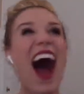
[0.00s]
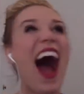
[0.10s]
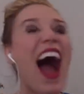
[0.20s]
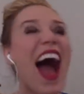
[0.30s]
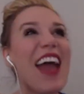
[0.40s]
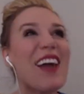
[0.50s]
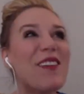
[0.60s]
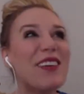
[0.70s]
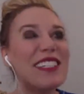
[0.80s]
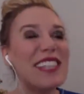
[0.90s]
I
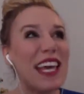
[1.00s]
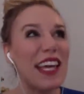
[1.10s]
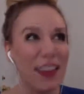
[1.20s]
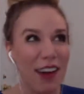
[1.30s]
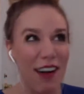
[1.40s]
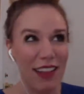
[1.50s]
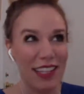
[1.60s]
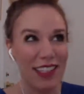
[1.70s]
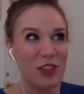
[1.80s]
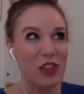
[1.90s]
was in
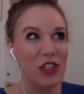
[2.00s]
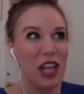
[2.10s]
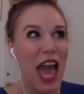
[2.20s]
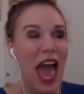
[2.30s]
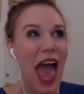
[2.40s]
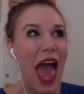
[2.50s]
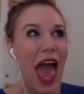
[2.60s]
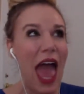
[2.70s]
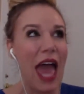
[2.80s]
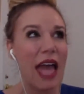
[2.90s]
college
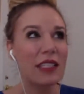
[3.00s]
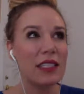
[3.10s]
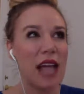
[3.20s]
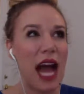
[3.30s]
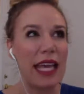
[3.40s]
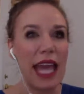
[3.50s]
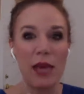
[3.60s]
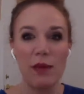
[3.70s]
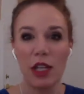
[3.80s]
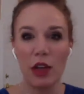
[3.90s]
and I
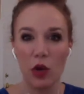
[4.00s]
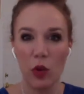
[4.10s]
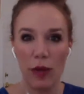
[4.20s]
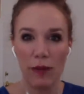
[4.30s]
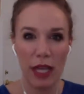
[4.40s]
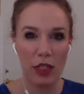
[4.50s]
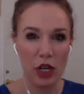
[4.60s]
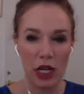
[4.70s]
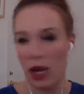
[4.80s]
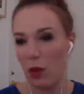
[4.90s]
came in under one
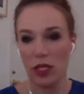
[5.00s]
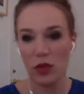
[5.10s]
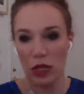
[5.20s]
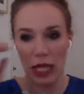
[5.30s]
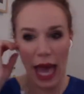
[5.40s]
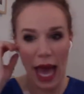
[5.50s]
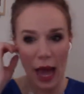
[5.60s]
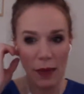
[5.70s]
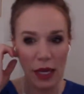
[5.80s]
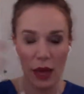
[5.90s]
major and I wasn't really
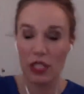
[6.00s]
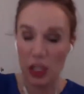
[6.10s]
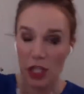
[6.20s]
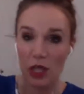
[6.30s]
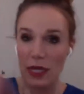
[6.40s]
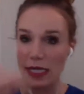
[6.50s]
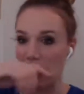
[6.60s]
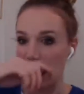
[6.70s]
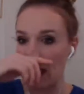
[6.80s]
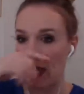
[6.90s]
happy. I was here at
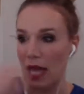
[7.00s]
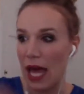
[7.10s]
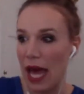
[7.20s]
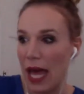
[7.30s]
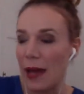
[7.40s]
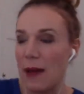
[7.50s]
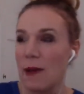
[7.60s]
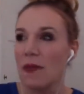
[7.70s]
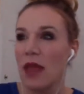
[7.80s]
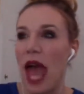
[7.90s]
USC in LA.
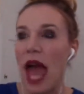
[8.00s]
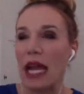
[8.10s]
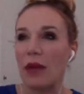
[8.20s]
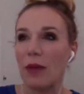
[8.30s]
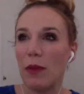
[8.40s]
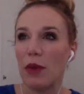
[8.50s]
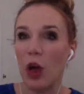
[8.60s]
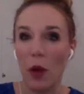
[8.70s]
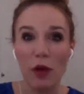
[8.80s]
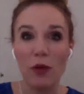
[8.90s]
And I remember
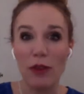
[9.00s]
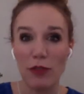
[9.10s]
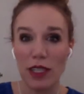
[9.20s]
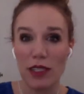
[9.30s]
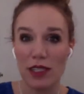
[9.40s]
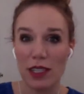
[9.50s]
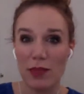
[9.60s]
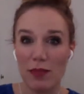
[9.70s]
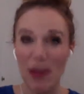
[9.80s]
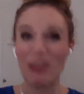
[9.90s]
going with my friends to
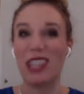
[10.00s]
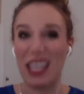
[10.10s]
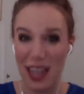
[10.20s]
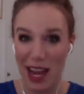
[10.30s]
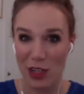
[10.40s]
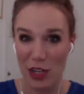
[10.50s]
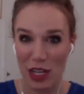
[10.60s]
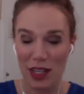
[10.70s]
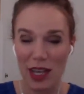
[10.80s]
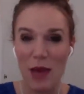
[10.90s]
the Beverly
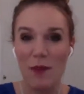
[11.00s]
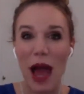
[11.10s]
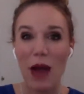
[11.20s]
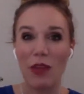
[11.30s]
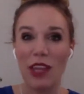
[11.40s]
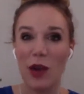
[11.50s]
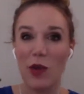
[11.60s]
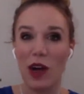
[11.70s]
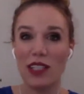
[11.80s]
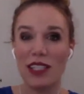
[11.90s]
Connection back when there
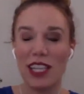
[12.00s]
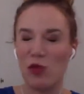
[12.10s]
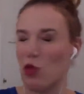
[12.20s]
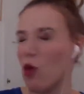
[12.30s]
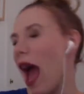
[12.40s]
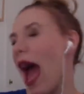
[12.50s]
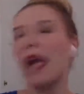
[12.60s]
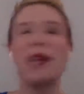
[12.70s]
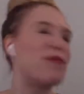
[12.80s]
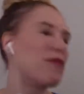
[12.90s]
was this
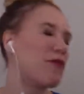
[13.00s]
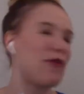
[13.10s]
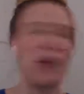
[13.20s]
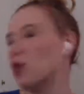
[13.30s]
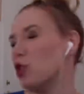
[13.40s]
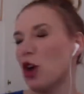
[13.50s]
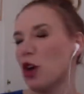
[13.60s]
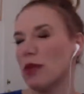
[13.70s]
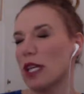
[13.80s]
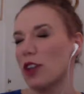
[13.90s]
rad frozen
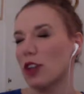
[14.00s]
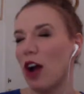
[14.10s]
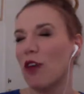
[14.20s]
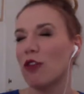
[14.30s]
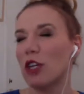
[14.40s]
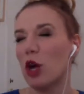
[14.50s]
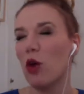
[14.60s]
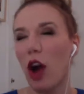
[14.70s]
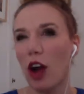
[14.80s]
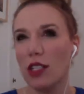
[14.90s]
yogurt place called Humphrey
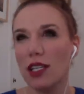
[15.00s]
Yogurt.